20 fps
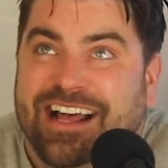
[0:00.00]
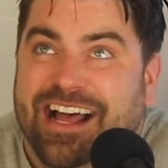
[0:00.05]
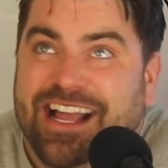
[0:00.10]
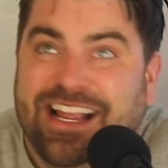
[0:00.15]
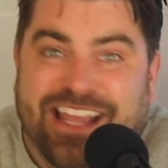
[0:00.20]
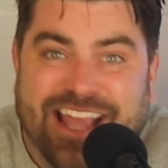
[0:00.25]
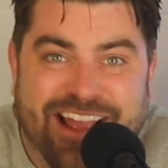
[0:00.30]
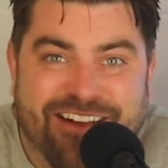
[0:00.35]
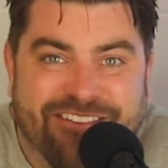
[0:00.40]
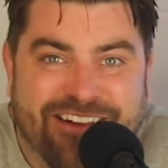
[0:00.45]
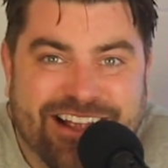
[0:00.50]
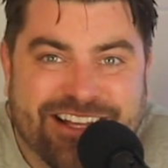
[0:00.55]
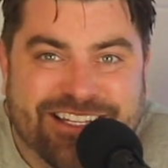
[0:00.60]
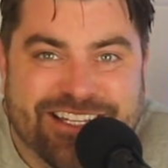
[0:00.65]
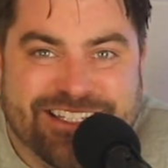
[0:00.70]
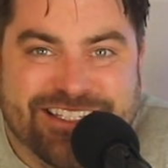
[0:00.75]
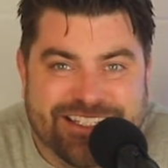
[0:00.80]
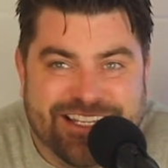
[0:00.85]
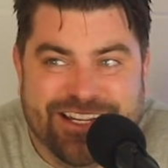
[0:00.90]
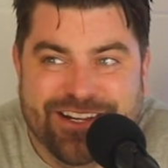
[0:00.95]
I can't wait
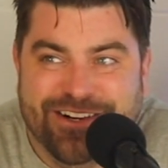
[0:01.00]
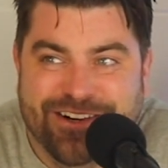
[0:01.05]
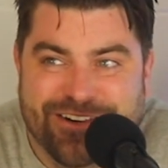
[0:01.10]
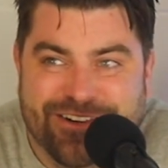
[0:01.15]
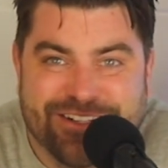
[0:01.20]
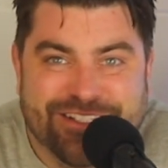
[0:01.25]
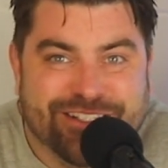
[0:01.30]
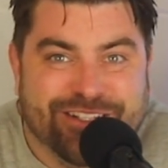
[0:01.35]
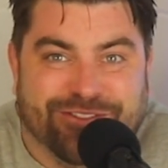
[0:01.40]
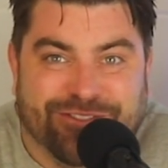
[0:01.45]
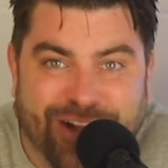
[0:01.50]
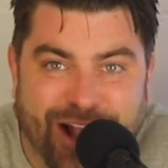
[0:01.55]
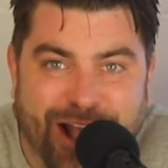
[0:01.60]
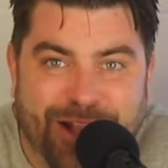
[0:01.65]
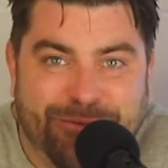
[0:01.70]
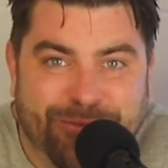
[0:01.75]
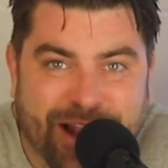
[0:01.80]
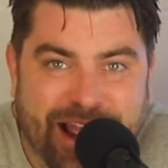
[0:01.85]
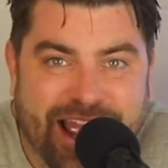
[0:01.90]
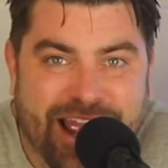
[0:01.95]
to see who is the
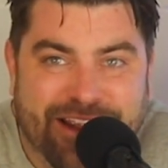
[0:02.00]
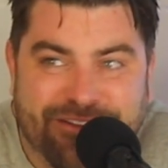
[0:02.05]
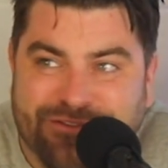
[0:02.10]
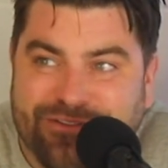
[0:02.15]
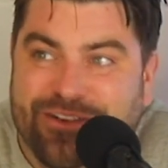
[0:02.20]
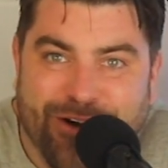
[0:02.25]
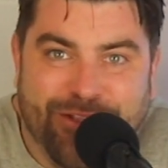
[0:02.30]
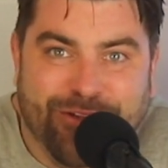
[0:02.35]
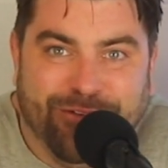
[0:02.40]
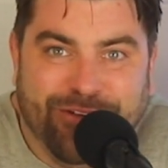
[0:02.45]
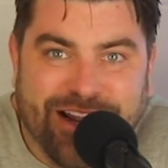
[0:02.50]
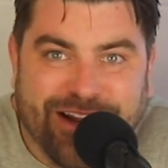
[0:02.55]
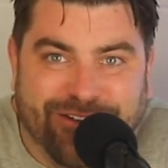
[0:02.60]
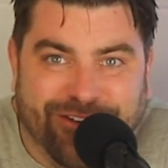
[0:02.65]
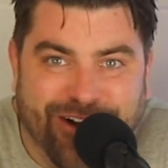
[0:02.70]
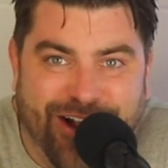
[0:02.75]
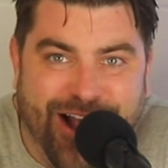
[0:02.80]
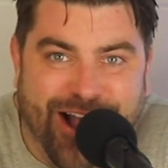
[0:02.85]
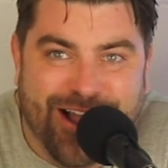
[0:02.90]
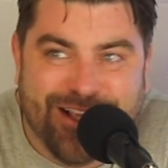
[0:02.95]
Rod Wave or the Rick
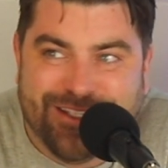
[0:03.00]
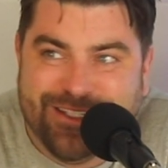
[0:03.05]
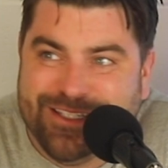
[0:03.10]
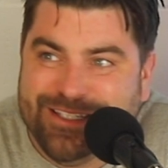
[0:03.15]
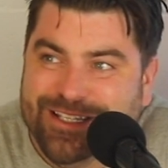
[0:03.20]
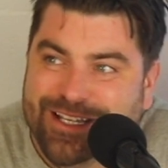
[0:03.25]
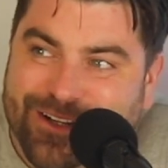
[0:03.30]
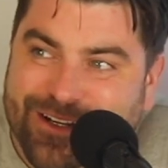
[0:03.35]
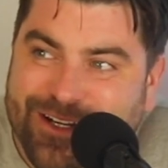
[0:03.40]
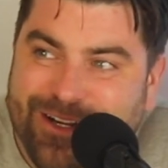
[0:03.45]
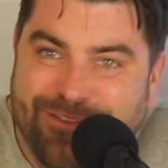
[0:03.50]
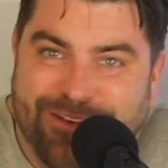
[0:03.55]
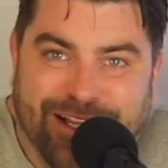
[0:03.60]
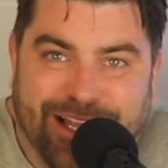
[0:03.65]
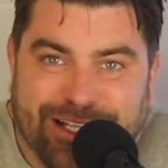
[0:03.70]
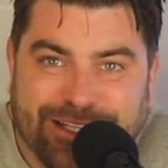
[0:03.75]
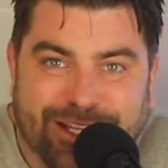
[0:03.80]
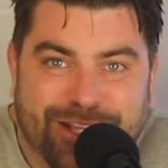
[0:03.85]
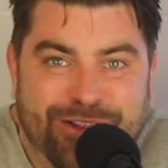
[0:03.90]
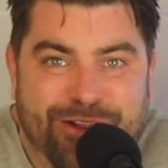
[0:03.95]
Ross. They're going to be
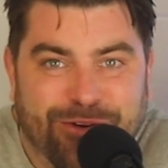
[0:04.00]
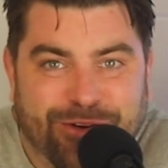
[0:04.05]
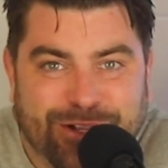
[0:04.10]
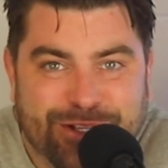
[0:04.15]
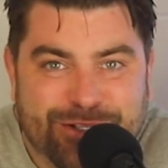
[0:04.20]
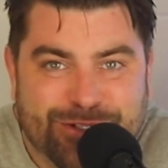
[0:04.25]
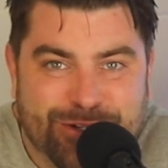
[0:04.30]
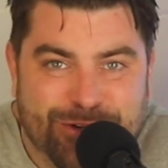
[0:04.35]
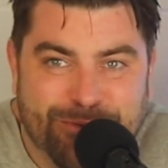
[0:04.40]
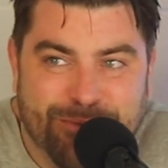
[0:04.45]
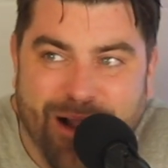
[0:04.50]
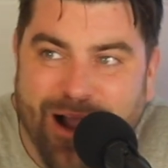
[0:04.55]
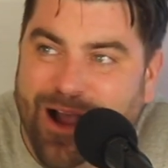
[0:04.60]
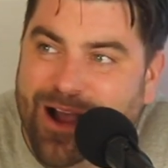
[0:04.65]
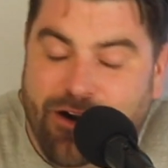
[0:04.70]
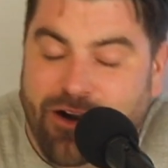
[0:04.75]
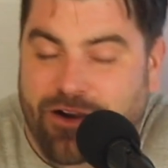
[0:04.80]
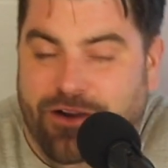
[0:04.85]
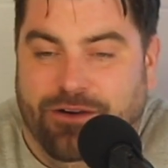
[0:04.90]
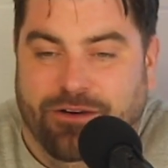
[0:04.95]
like the Yokozuna.
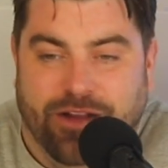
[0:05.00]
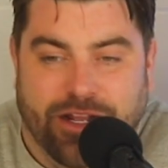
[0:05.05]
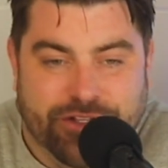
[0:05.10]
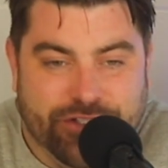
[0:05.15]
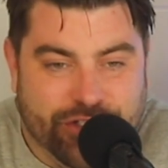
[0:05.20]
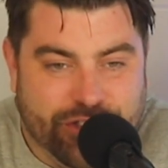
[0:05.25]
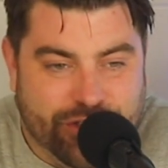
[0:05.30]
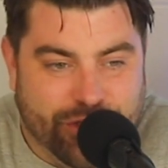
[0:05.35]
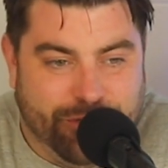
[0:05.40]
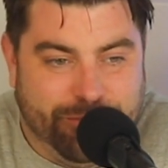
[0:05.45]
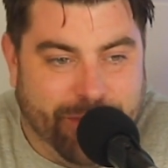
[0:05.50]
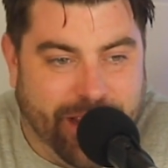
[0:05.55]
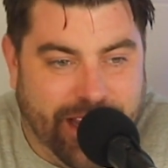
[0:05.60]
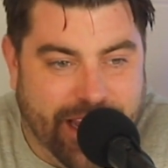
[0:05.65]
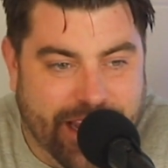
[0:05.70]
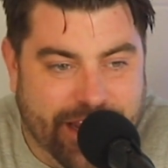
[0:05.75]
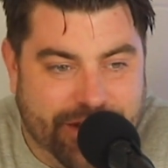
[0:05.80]
Uh-oh, I just showed my